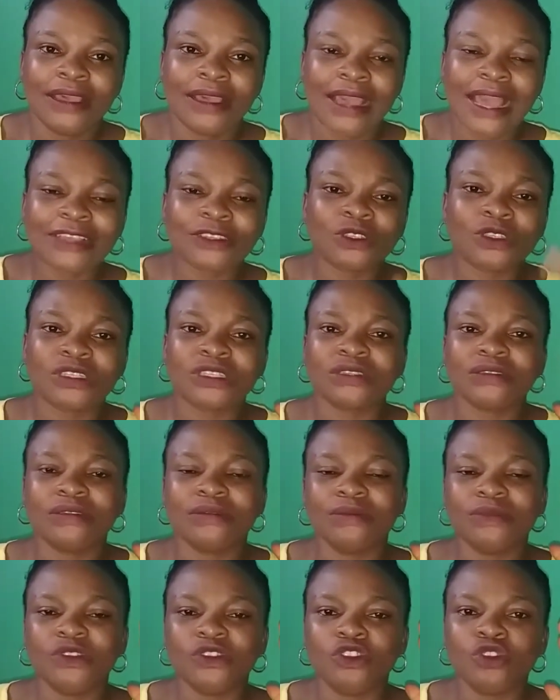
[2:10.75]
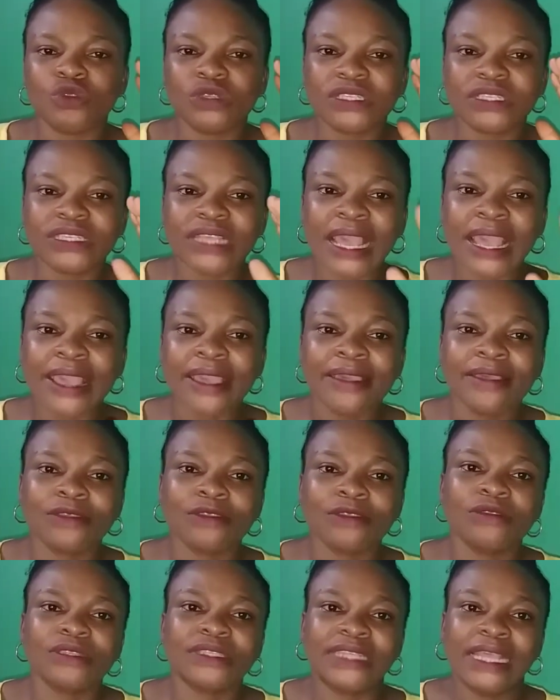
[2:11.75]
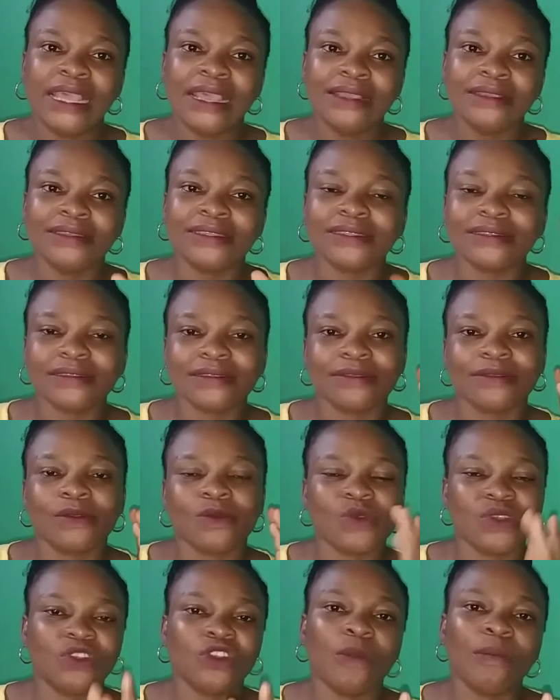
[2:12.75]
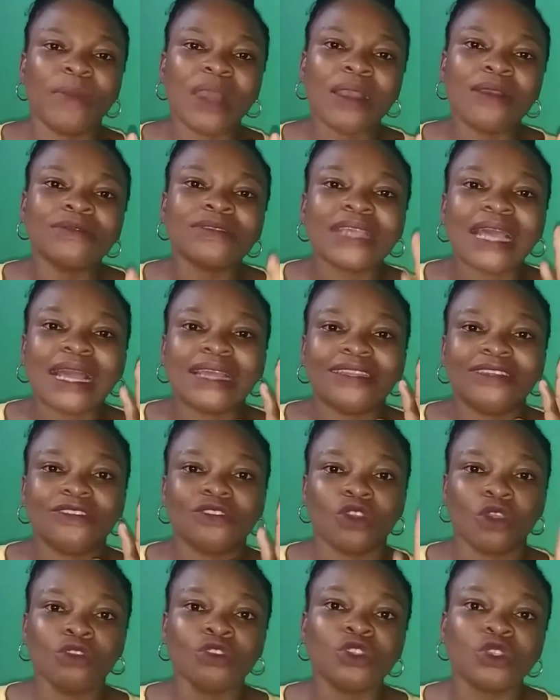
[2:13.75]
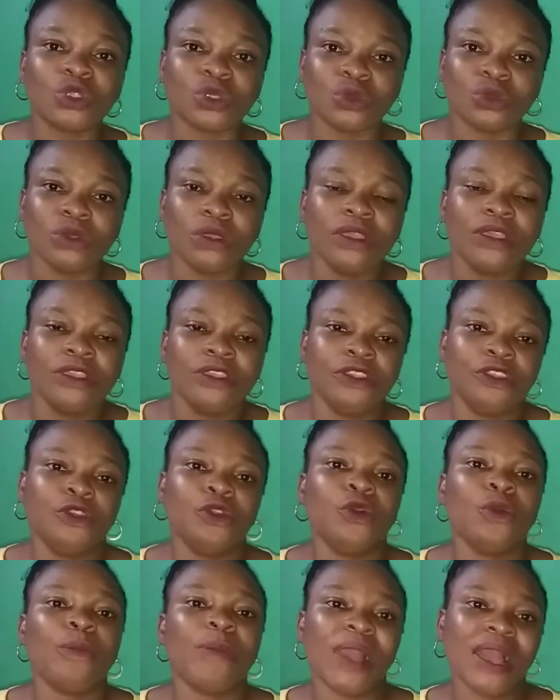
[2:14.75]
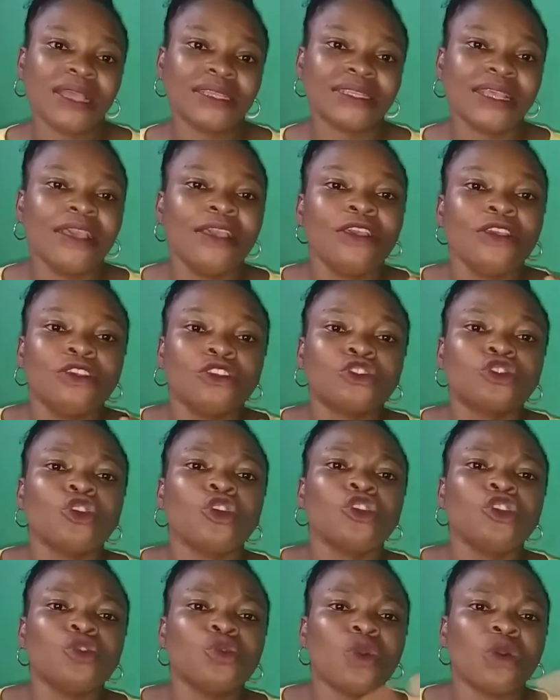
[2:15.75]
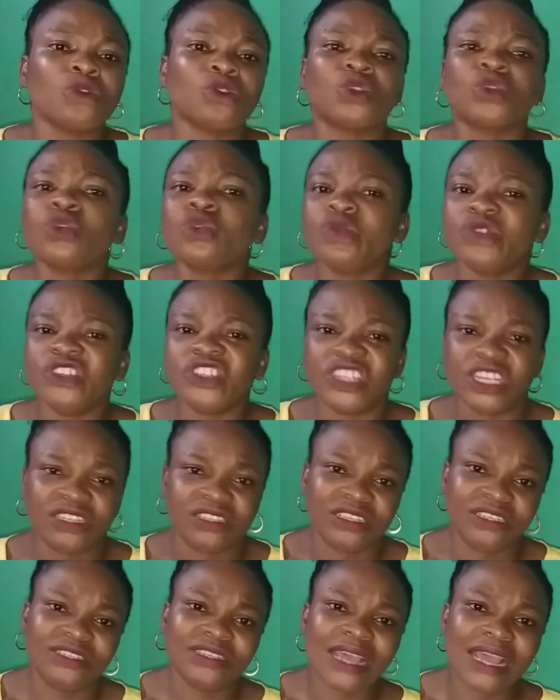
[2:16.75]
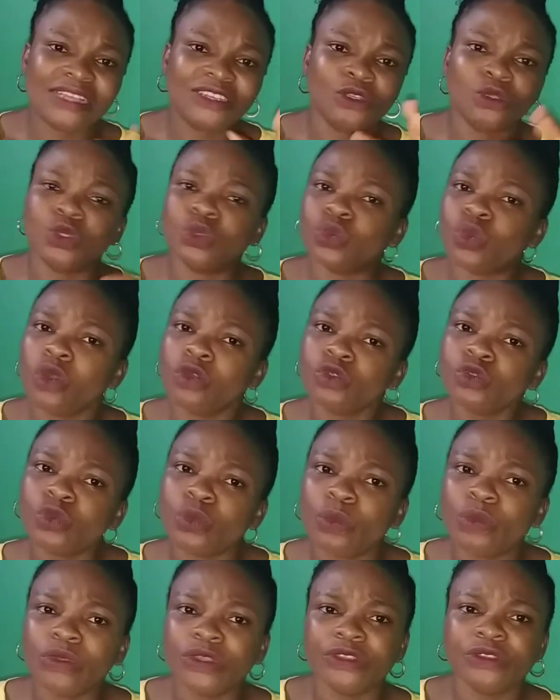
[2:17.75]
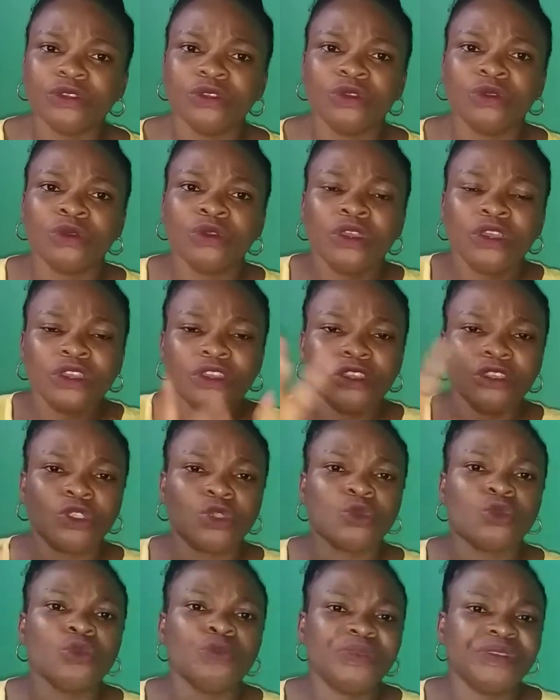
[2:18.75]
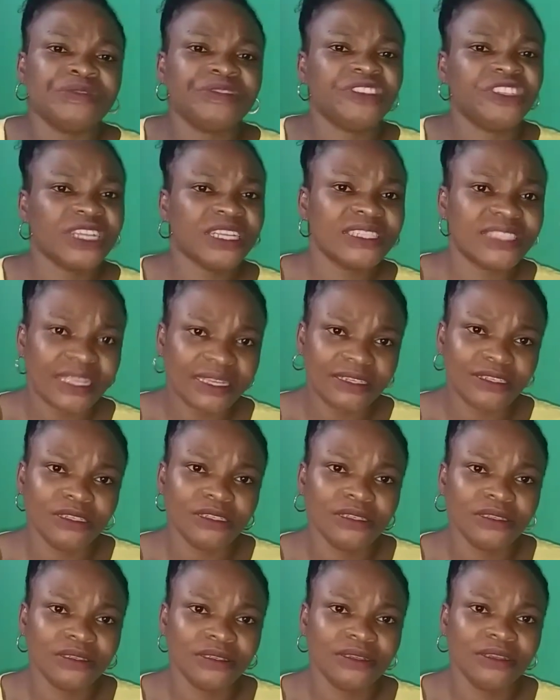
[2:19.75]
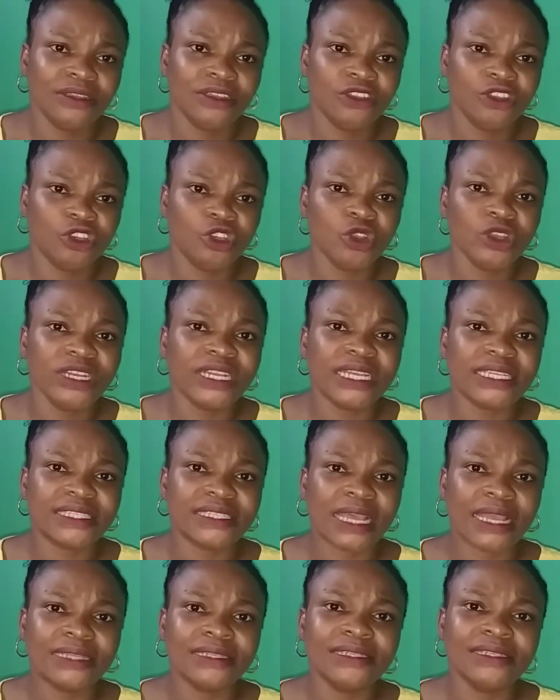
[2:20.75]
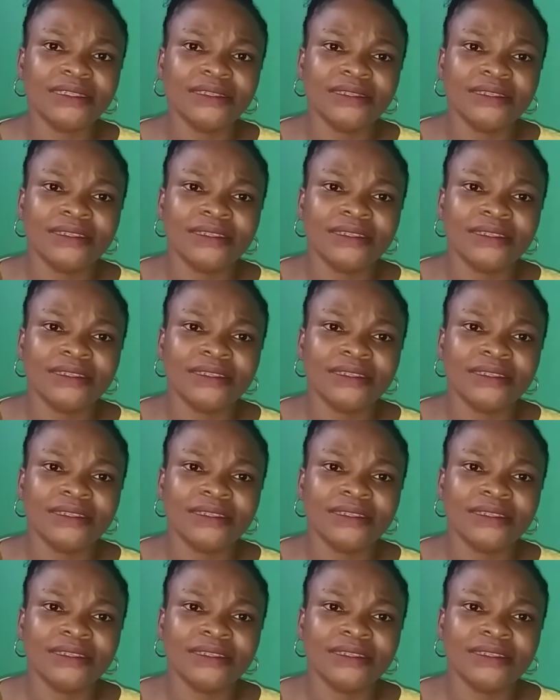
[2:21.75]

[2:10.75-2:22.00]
As you say things with your mouth and it's going to, you know, pass, so you also reject it and it will come to, you know, it will be rejected. Do you understand?